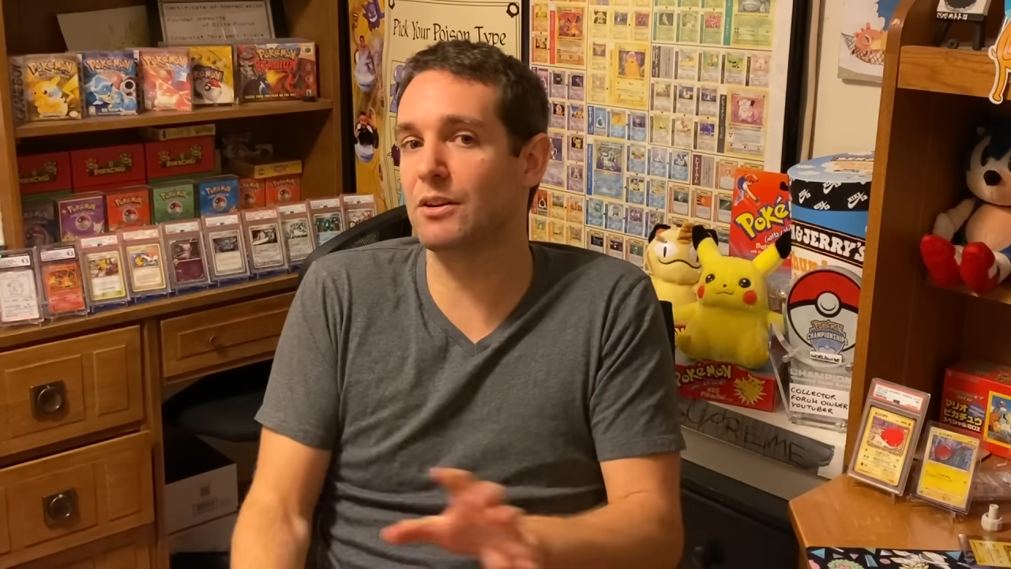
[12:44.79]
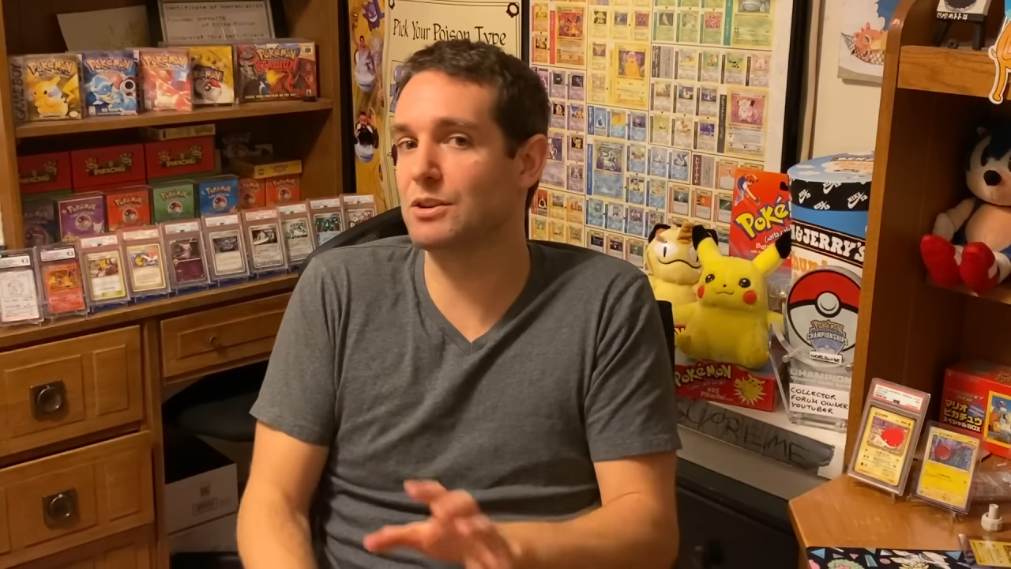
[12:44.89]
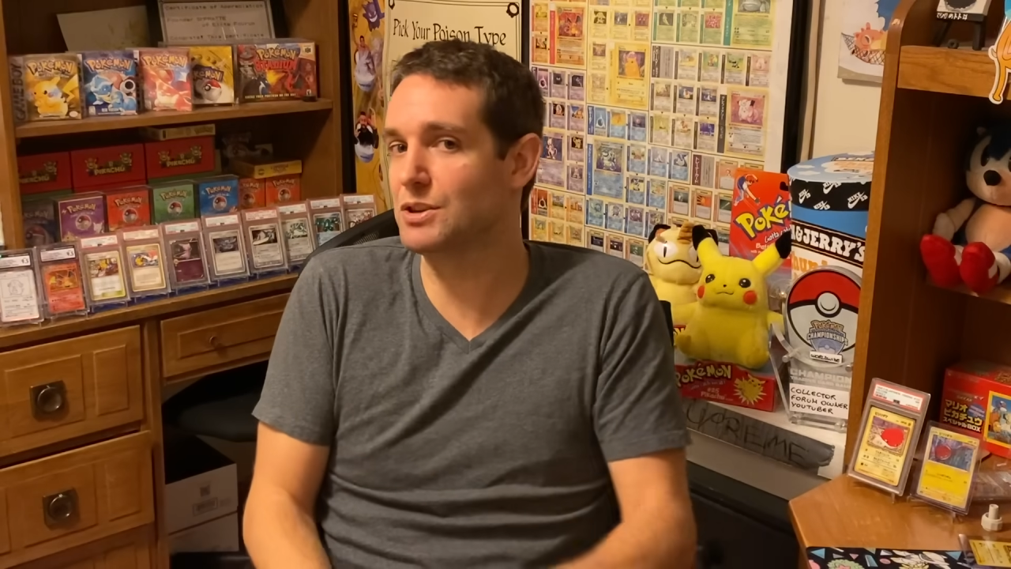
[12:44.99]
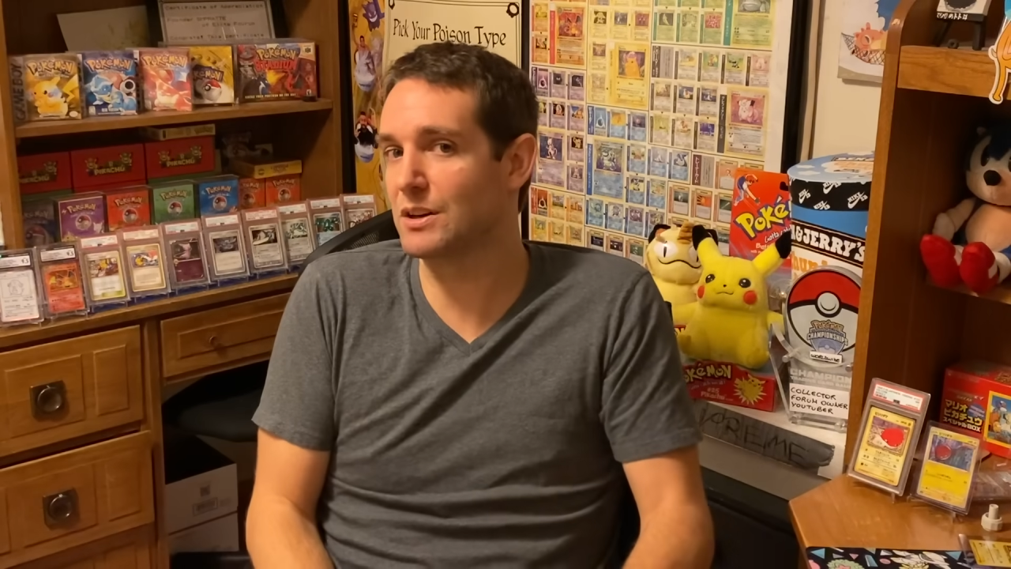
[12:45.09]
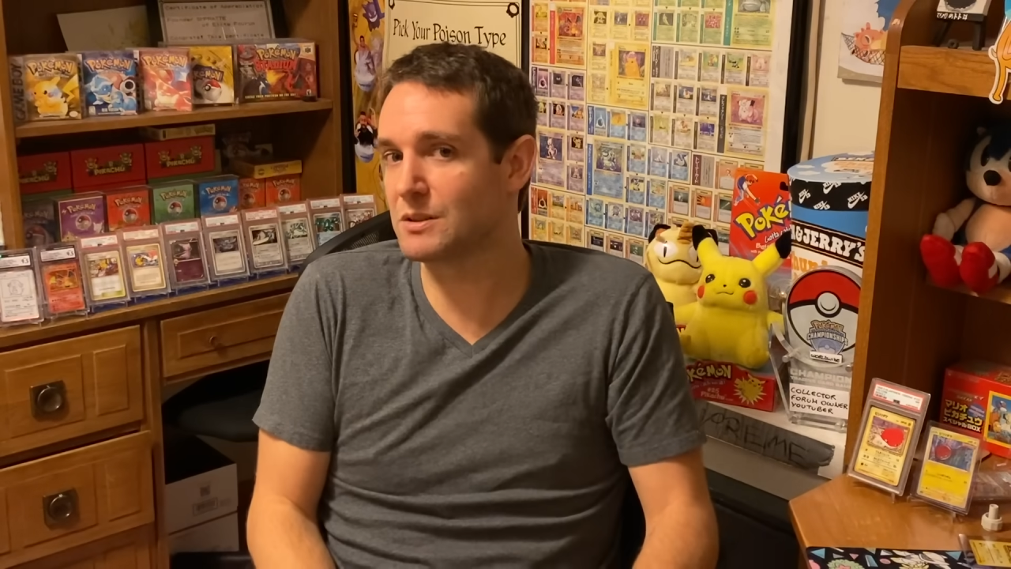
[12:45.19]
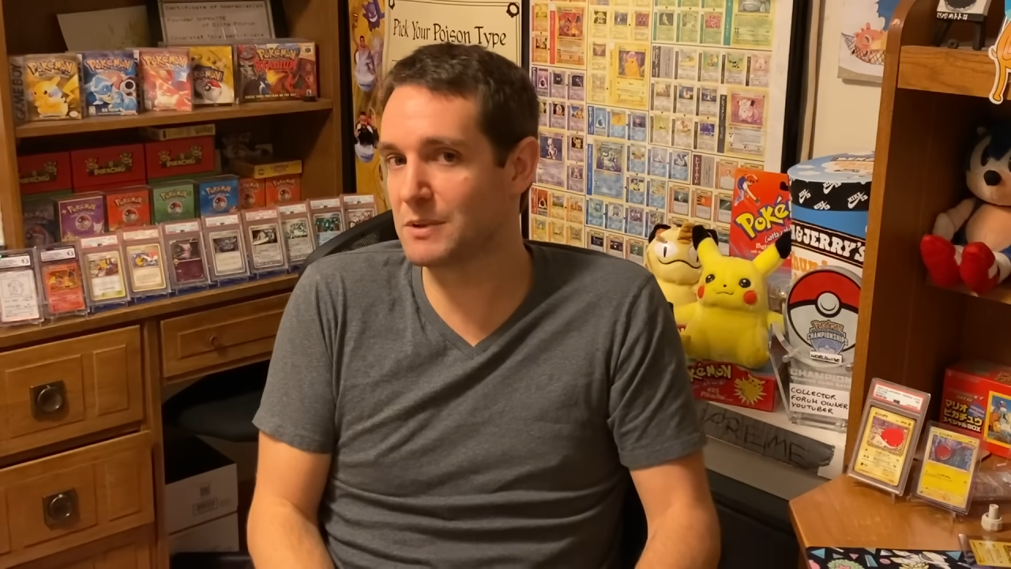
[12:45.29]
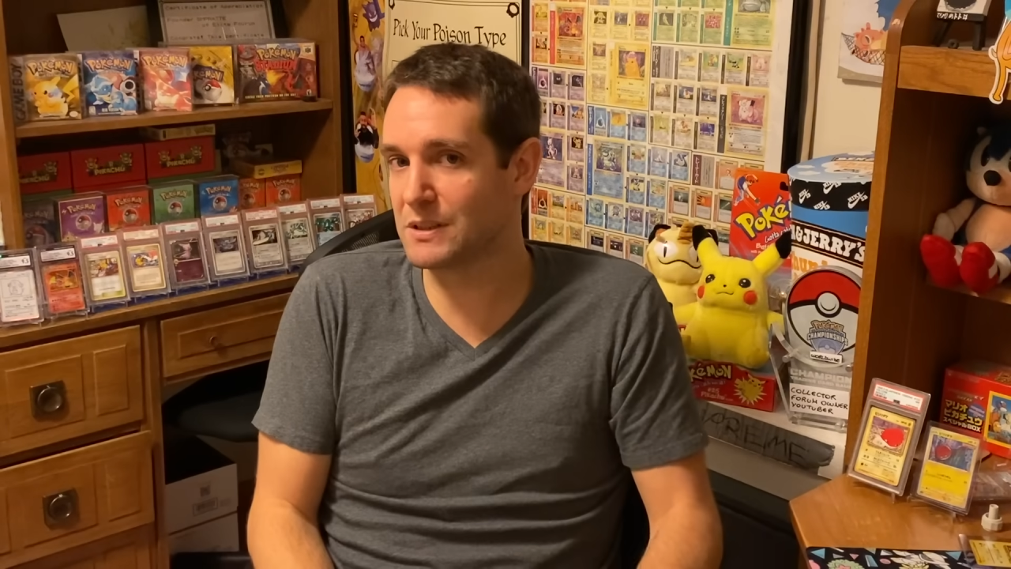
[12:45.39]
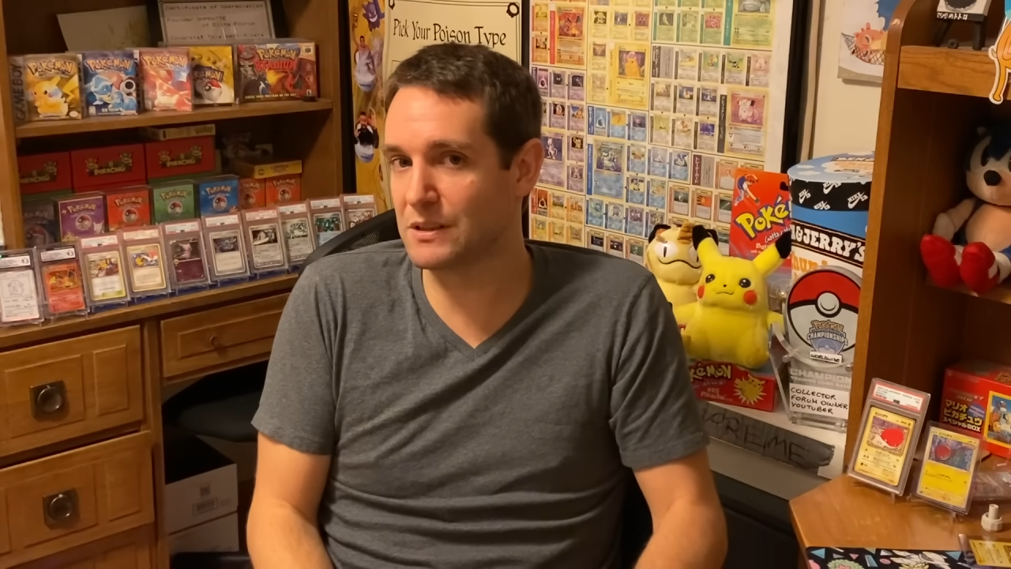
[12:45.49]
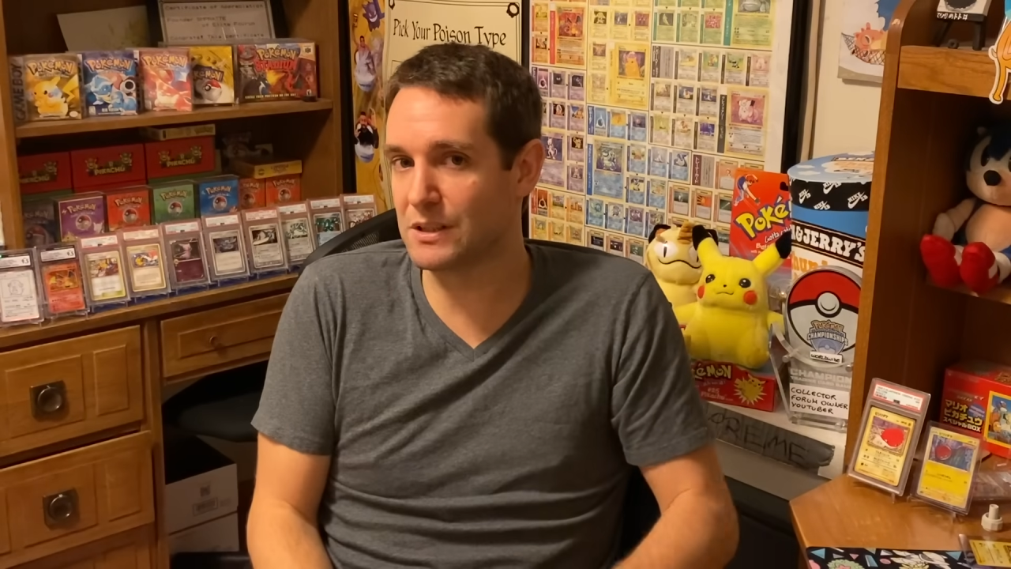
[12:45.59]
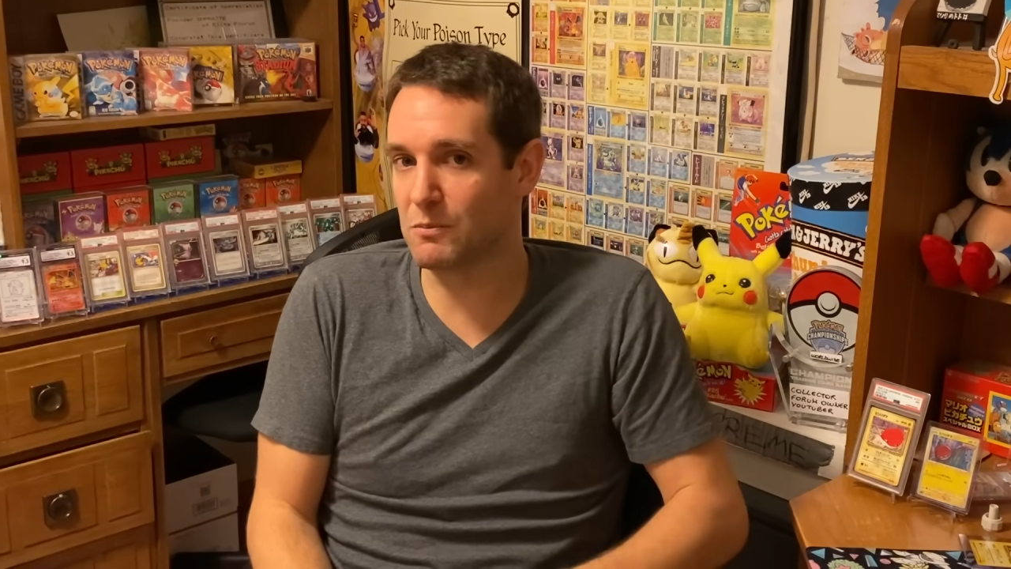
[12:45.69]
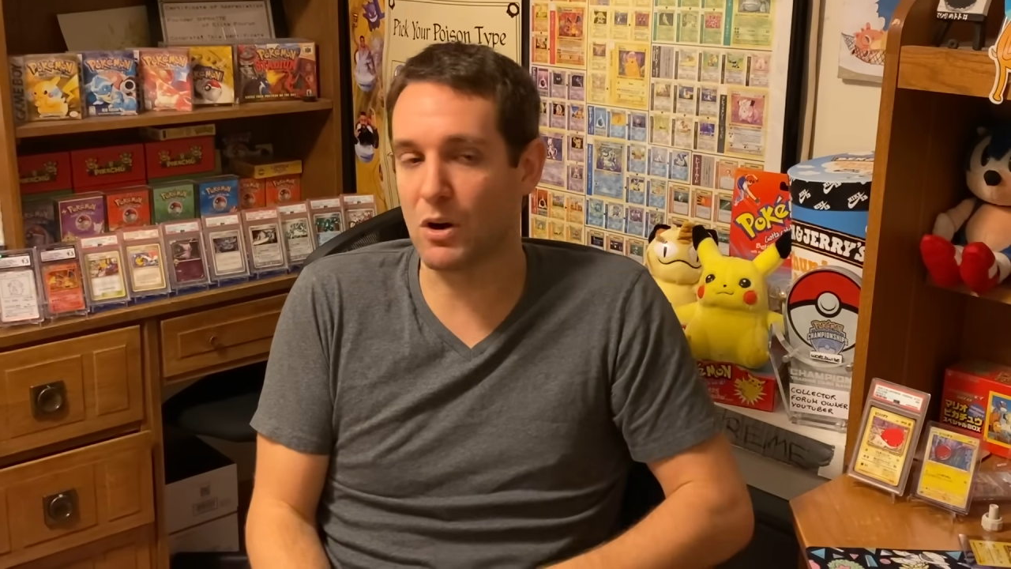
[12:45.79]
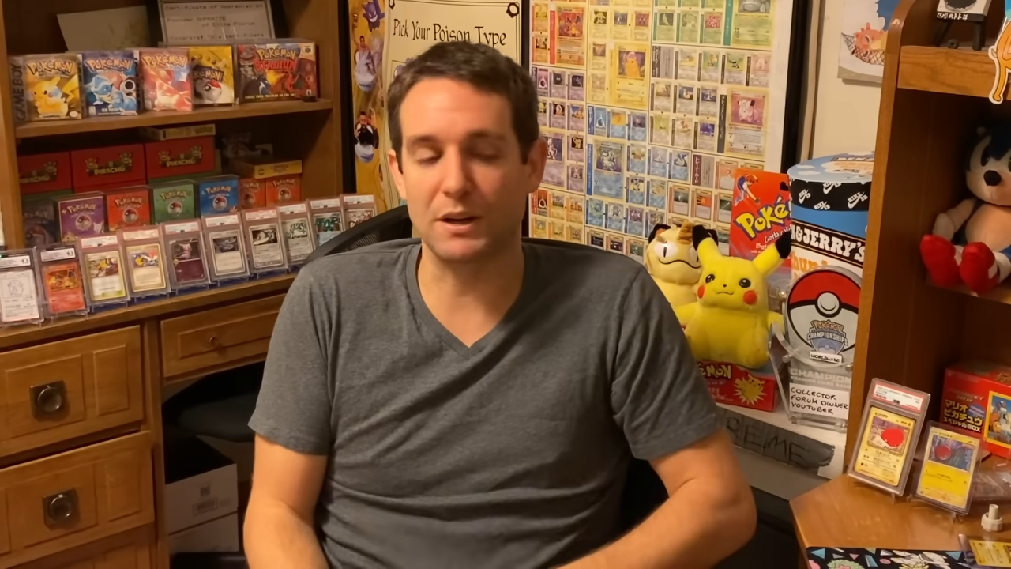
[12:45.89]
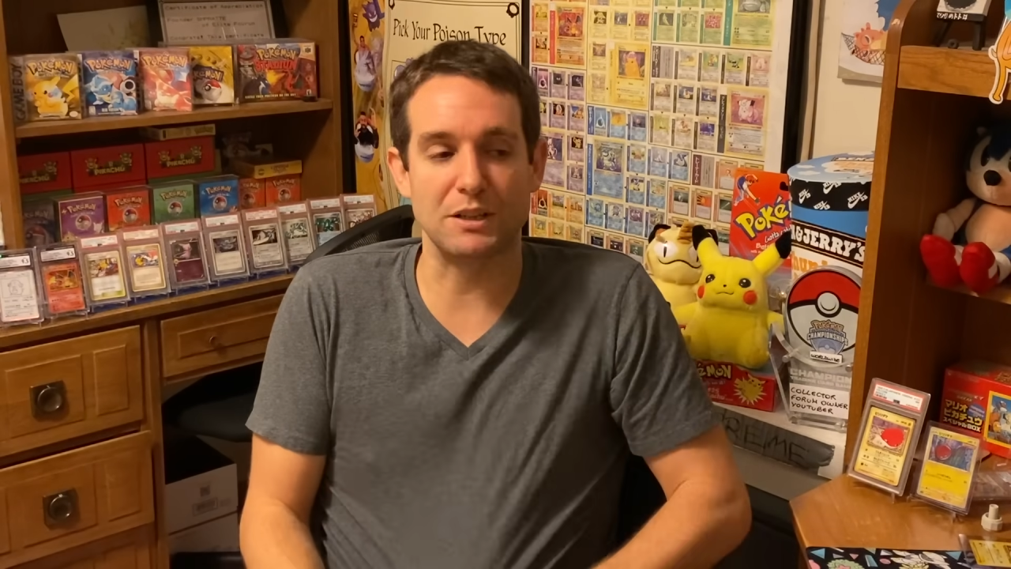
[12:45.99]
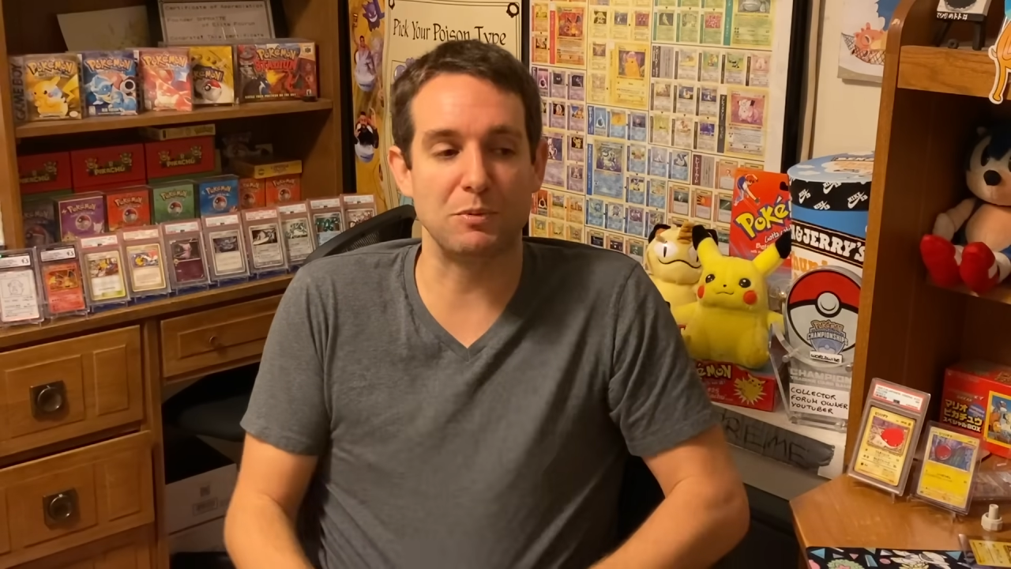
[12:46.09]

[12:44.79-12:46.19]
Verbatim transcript: adjustments in these markets,